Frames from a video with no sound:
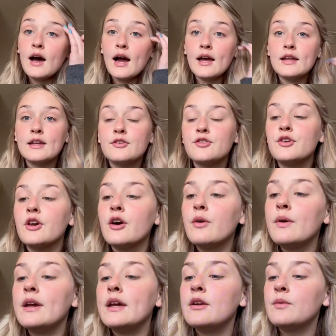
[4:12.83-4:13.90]
I like to go
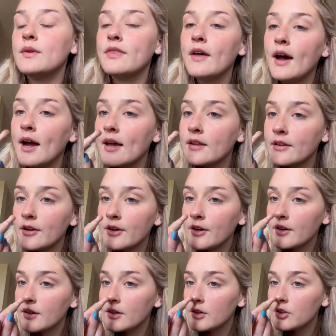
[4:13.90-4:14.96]
in with the highlighter